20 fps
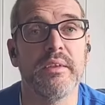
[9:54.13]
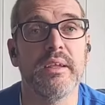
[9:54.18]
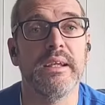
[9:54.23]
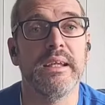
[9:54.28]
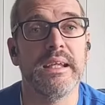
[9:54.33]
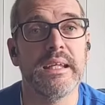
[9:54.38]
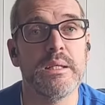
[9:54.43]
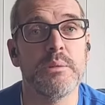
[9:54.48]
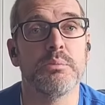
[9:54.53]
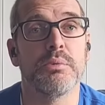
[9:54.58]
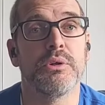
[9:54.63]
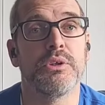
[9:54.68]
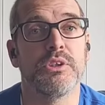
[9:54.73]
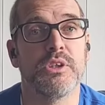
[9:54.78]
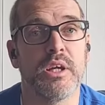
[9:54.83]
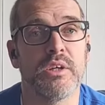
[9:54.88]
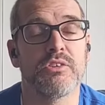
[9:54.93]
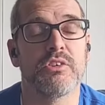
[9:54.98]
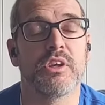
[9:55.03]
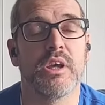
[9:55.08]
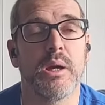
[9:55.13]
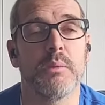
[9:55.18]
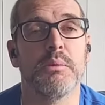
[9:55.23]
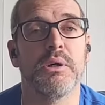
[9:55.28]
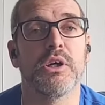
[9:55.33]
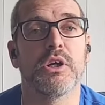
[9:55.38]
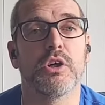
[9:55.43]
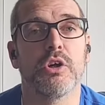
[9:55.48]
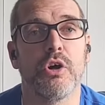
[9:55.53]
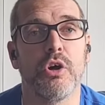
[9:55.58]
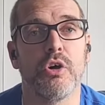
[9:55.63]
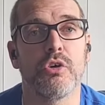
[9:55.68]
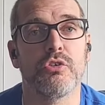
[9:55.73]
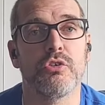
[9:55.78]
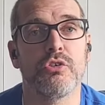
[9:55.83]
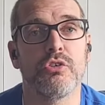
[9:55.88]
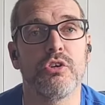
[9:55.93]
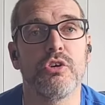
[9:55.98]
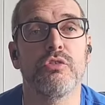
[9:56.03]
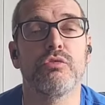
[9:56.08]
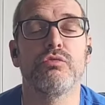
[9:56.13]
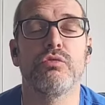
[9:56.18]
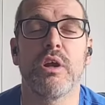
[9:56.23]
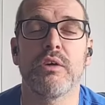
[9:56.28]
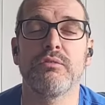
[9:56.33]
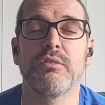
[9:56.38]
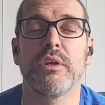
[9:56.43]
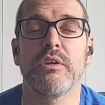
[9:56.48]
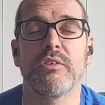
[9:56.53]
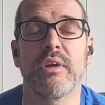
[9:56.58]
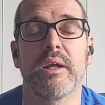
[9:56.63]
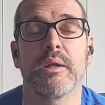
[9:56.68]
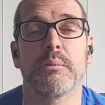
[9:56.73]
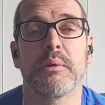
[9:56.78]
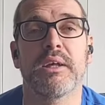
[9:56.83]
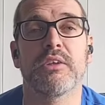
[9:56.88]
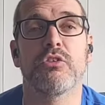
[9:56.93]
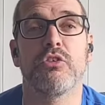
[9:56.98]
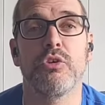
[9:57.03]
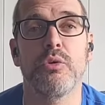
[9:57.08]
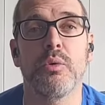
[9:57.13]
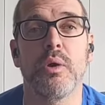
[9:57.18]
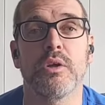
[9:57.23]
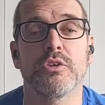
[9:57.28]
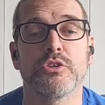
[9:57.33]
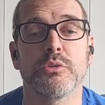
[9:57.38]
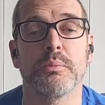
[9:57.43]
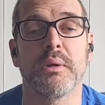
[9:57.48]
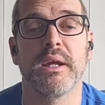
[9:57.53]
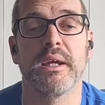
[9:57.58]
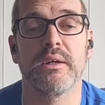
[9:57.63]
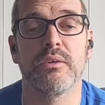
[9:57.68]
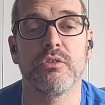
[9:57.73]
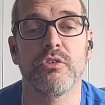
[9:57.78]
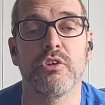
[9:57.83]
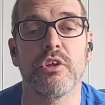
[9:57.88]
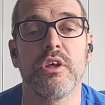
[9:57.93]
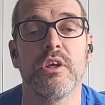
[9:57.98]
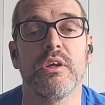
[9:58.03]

the Libra does come at a cost, roughly around about £200,